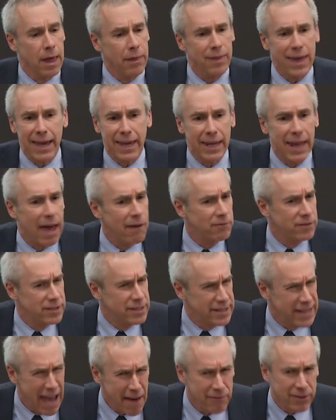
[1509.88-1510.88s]
that can
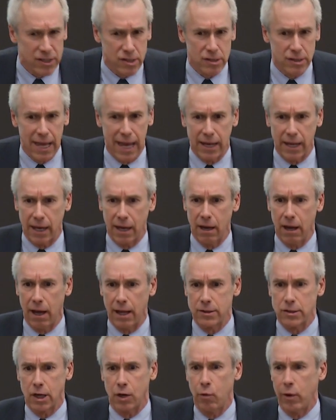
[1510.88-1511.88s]
have devastating
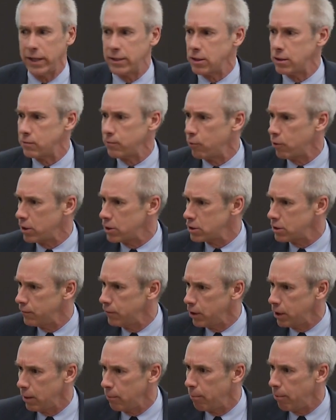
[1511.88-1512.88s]
consequences for a
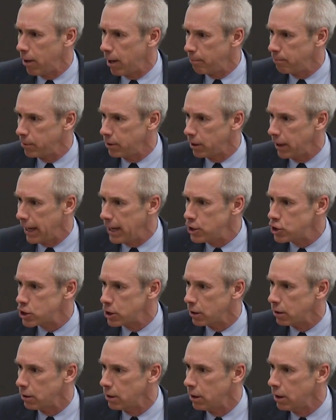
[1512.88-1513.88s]
civilian
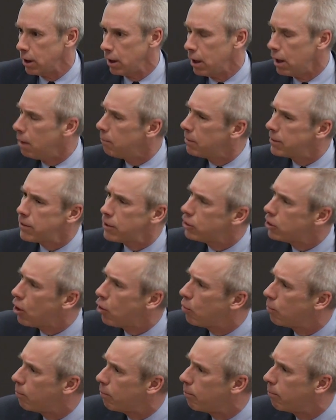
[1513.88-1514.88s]
population, but that
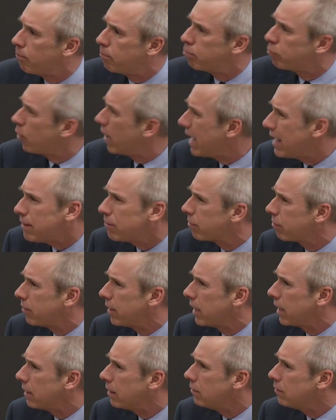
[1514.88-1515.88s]
don't break
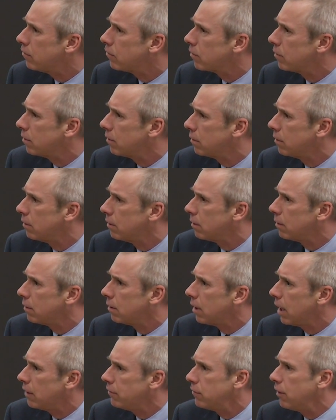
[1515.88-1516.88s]
things
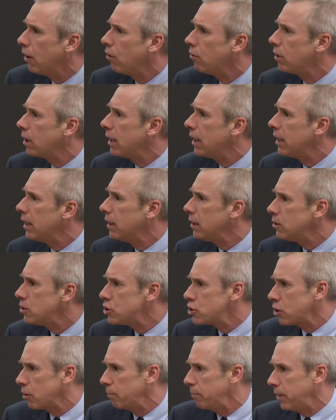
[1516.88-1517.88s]
and don't
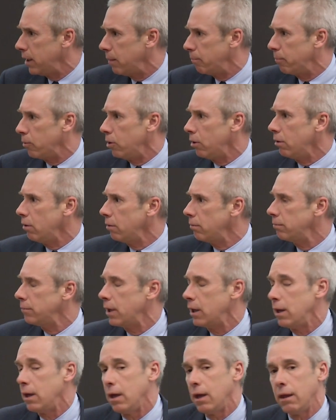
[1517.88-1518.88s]
injure people.
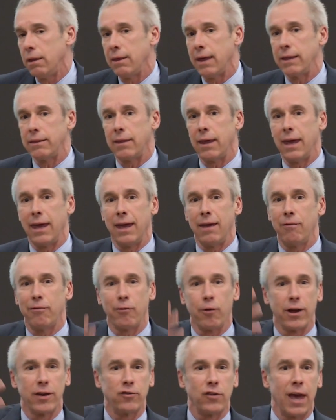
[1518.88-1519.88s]
That they,
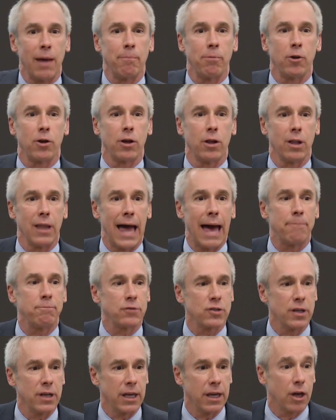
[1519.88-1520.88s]
for example,
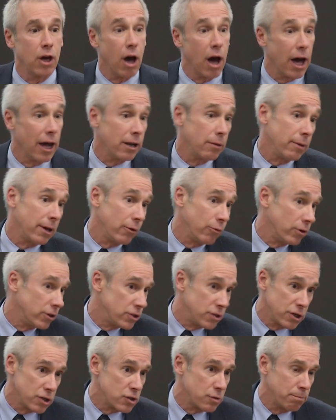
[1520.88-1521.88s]
collapse an economy
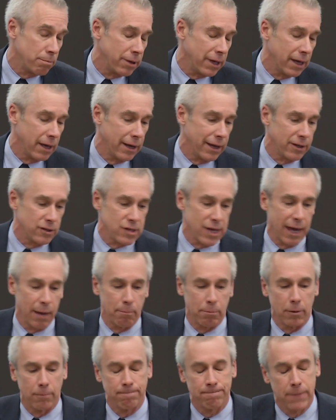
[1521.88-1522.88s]
would just be an
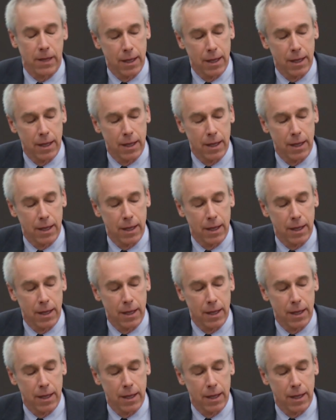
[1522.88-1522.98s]
example.